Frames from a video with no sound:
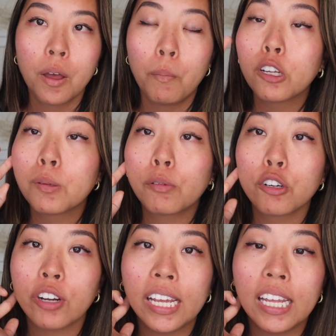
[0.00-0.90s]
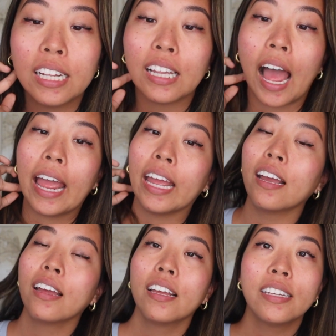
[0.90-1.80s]
Most people were drinking like
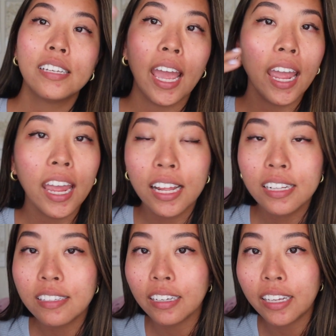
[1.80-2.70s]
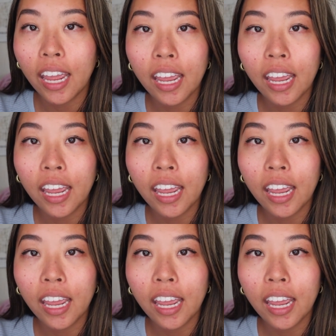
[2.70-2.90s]
cans and